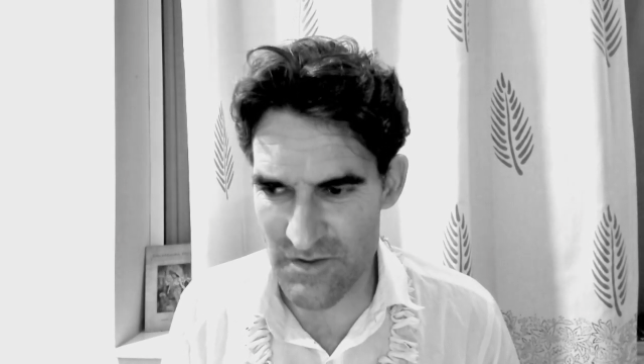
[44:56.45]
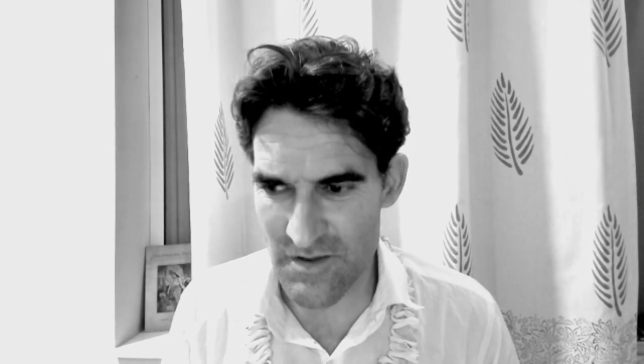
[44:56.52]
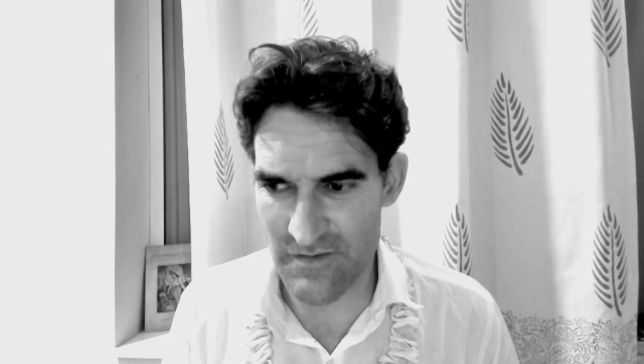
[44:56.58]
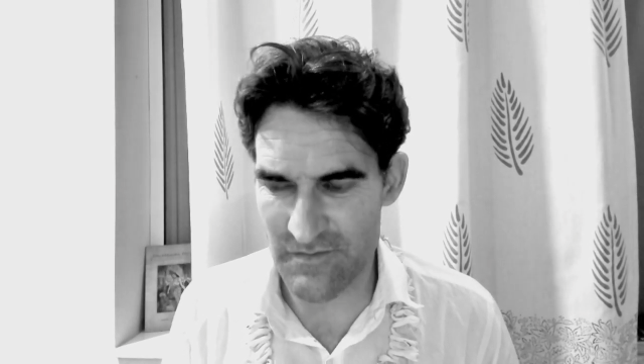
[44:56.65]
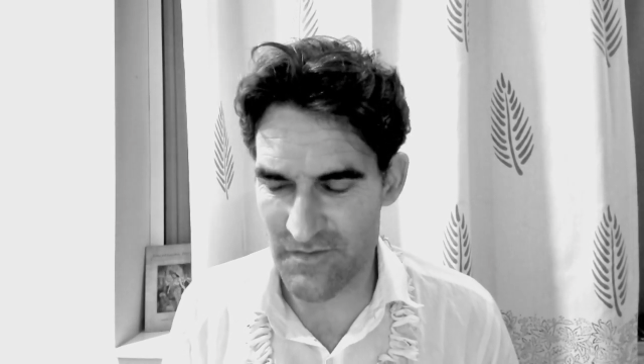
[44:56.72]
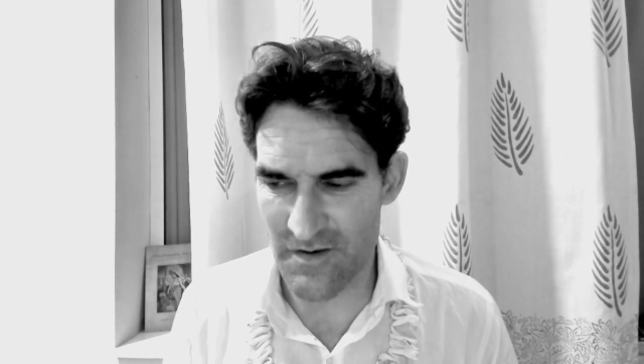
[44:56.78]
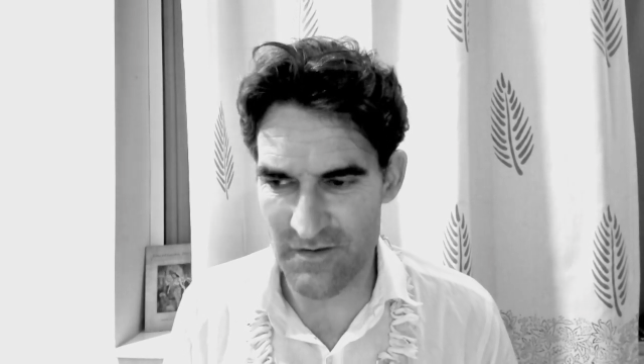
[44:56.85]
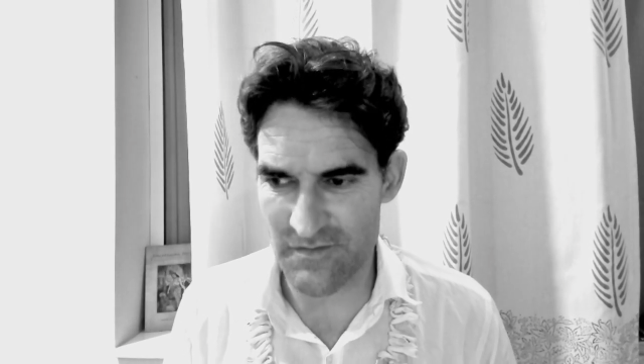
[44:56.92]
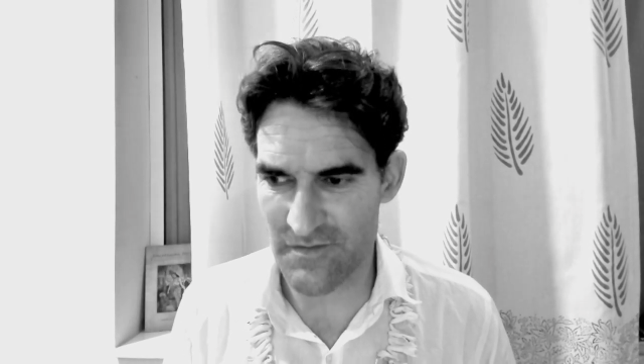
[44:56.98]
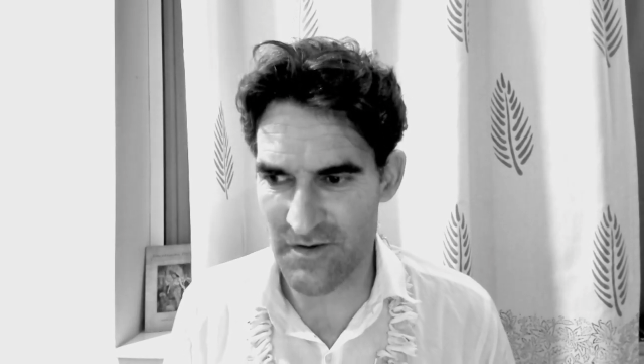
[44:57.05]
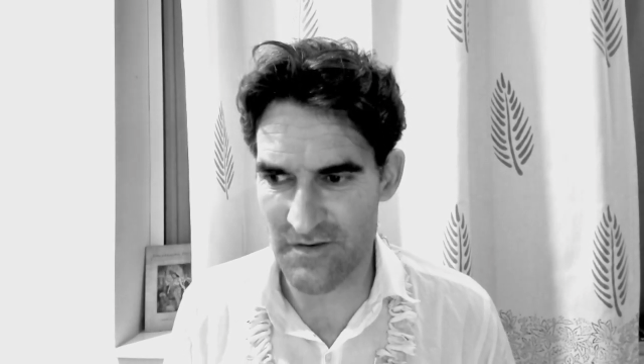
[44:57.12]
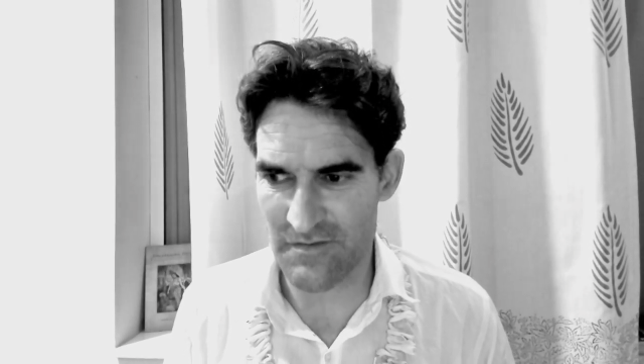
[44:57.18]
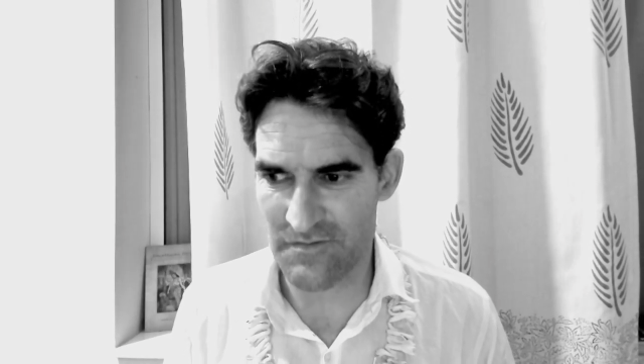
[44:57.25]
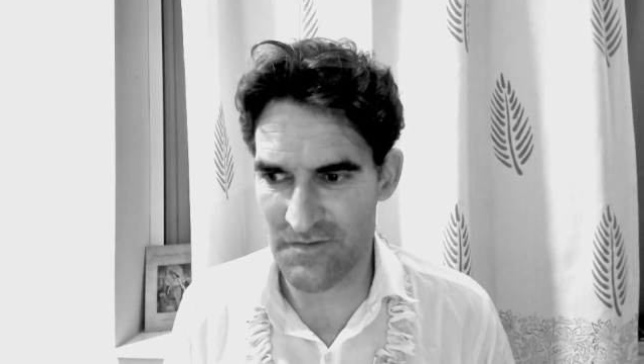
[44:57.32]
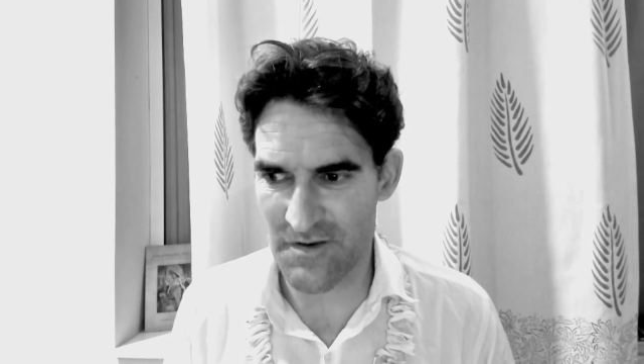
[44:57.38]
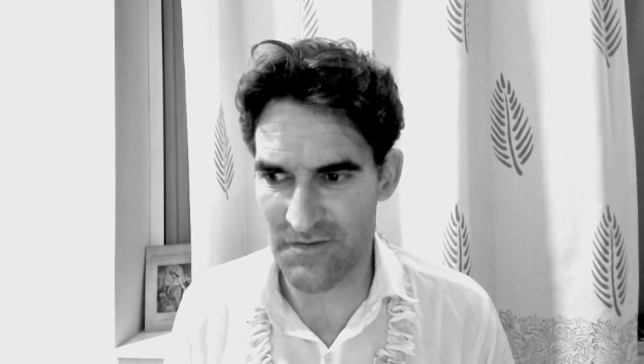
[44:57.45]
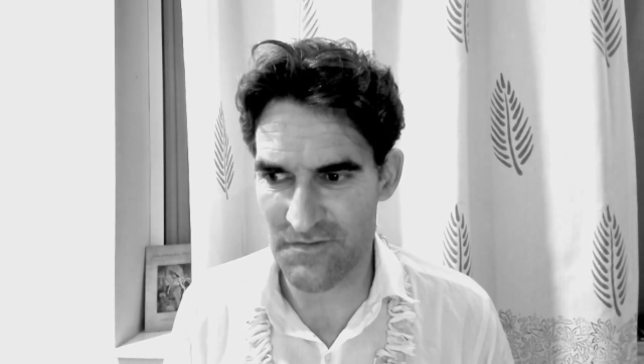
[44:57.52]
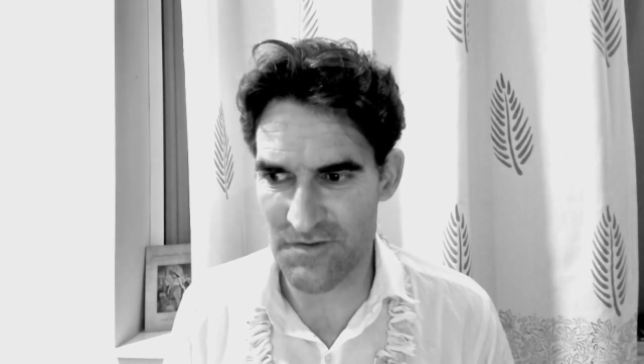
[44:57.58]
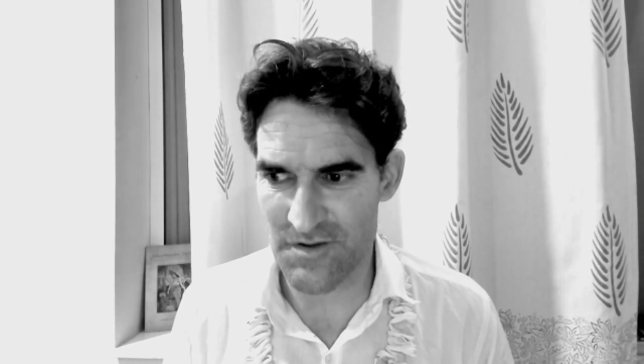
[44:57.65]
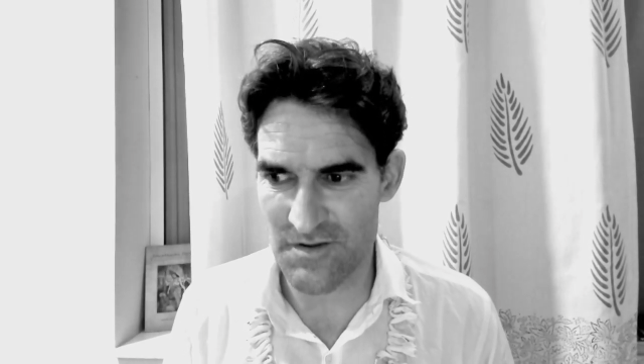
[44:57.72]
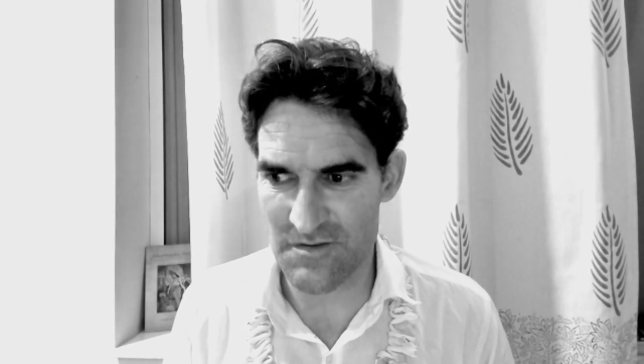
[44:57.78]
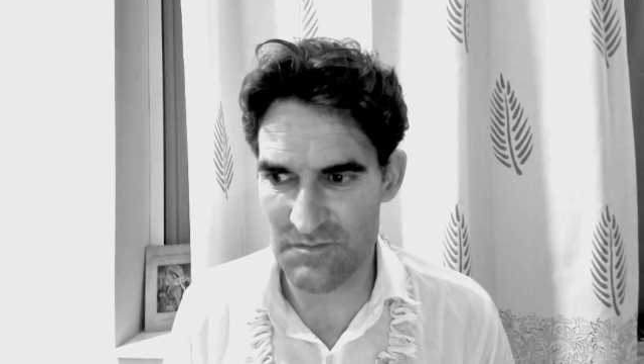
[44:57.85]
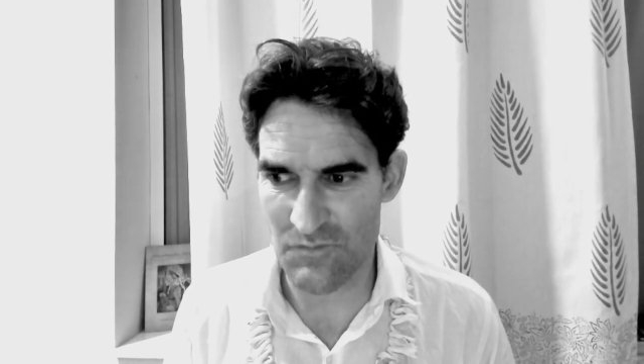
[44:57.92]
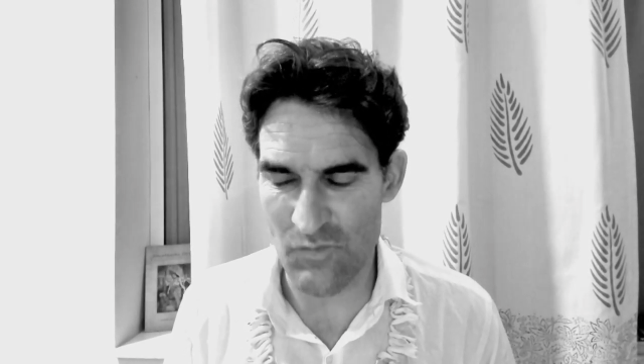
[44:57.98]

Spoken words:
of just